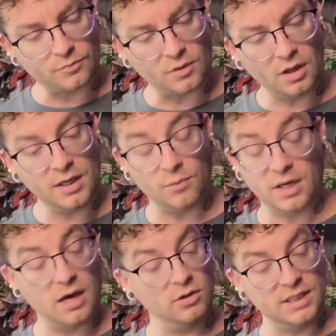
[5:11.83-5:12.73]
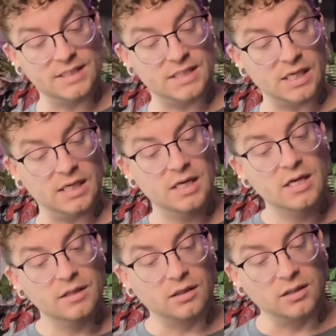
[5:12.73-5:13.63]
Here we go. Let's see.
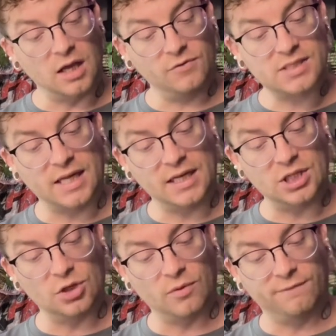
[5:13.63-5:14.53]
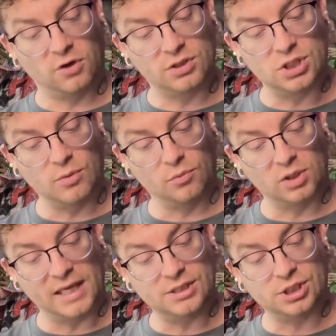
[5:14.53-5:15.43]
The Lovers can either refer to a
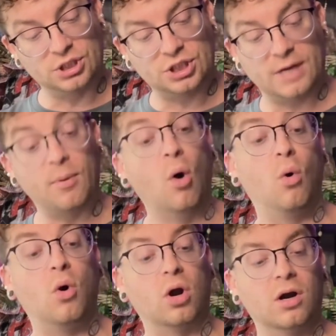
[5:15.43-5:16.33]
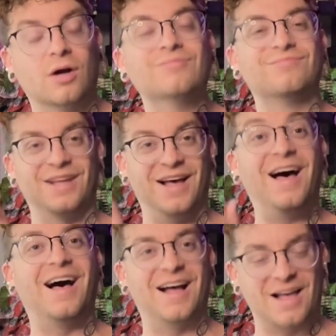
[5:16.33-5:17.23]
relationship or,
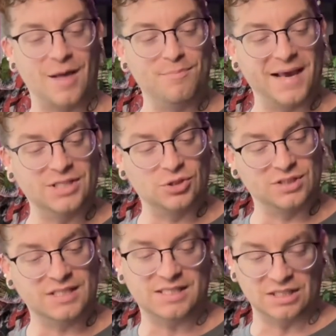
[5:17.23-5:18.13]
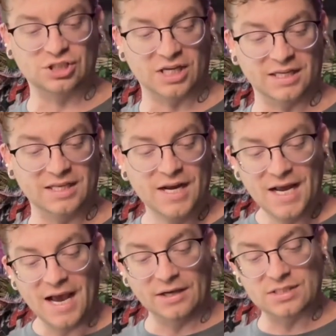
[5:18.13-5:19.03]
a major decision,
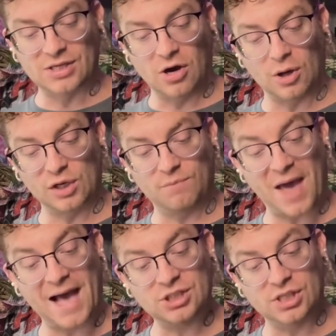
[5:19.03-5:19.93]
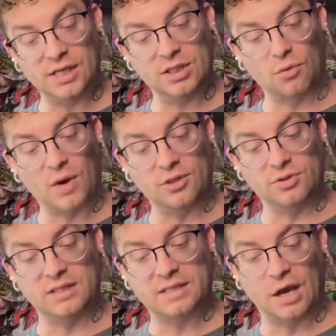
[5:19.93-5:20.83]
and is a card of passion rather
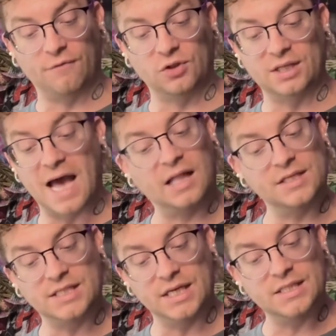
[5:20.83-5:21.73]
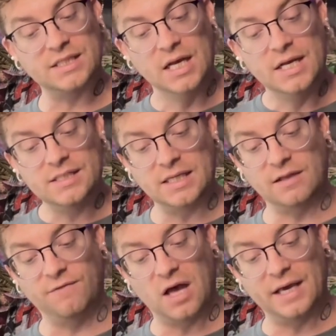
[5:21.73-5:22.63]
than careful analysis,
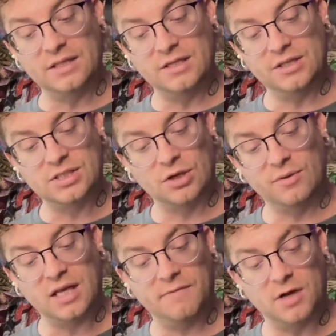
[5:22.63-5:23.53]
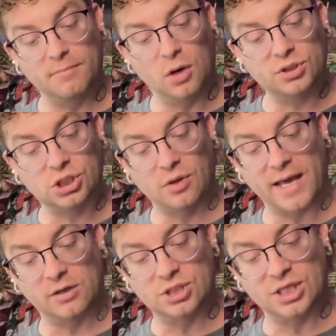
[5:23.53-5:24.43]
signifying the intuitive and emotional
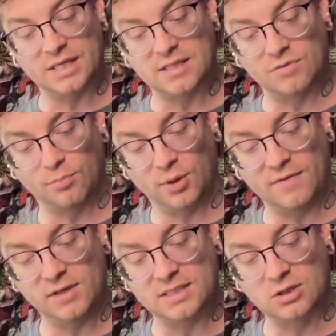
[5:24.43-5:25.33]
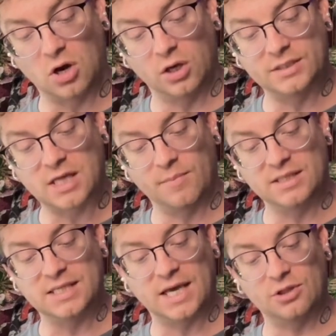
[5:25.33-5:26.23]
energies of the previous cards coming
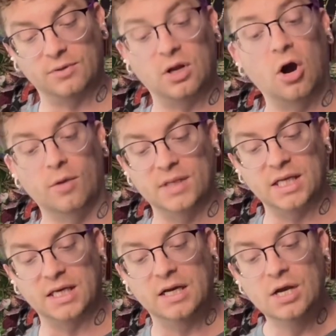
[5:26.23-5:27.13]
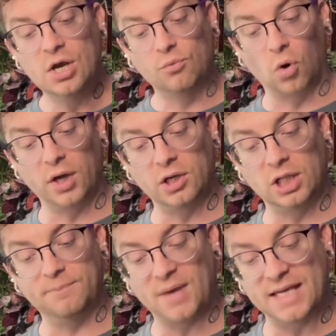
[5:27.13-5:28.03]
together in harmony, royal
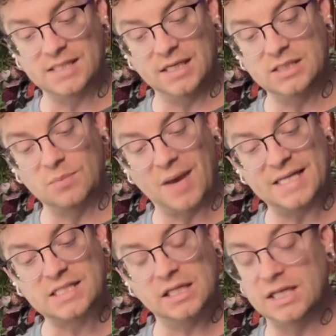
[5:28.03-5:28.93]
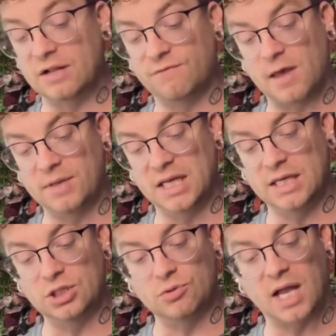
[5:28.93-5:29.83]
and peasant, masculine and
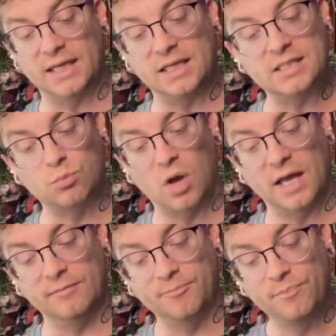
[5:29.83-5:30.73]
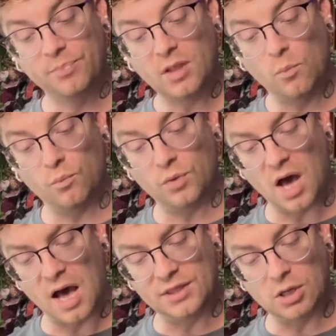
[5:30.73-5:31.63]
feminine uniting as one.
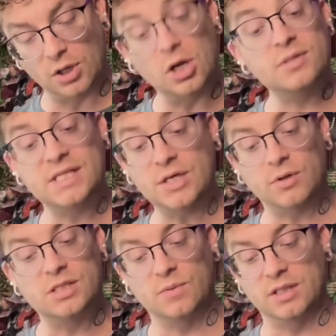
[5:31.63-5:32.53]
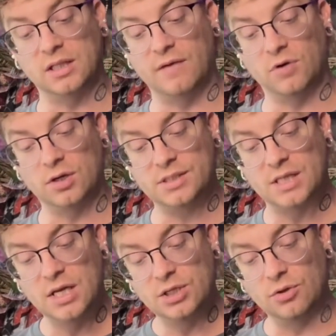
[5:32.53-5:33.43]
There are no secrets with the Lovers.
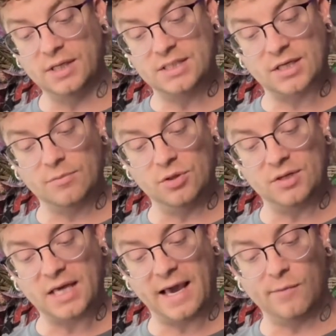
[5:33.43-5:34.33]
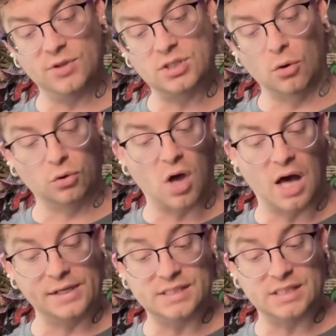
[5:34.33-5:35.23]
You'll need to communicate with total
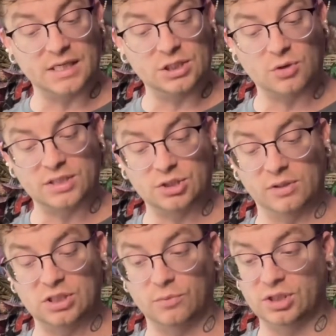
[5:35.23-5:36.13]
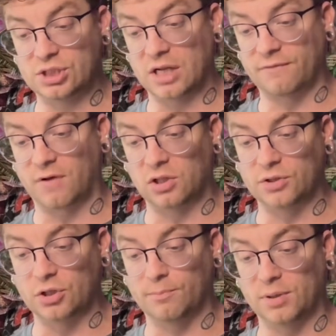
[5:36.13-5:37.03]
honesty, trust your intuition, and follow
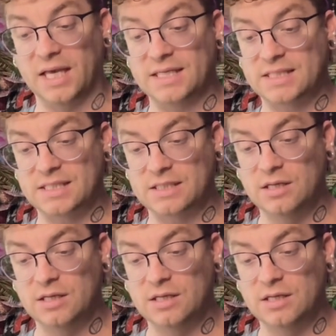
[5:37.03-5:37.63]
your bliss.